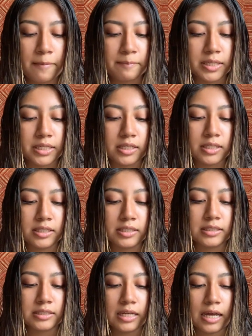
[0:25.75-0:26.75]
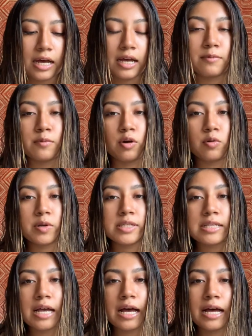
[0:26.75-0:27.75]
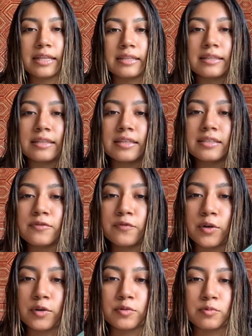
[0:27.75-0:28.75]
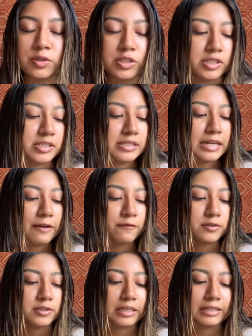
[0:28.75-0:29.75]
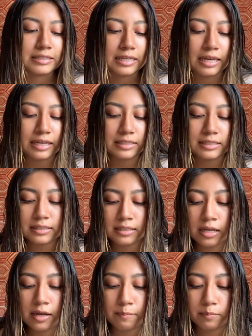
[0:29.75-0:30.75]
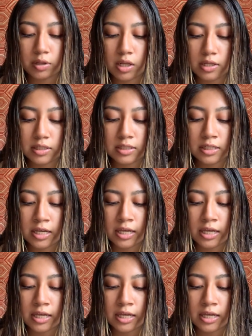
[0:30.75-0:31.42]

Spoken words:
because I've always had this phone, which is an iPhone 6s Plus,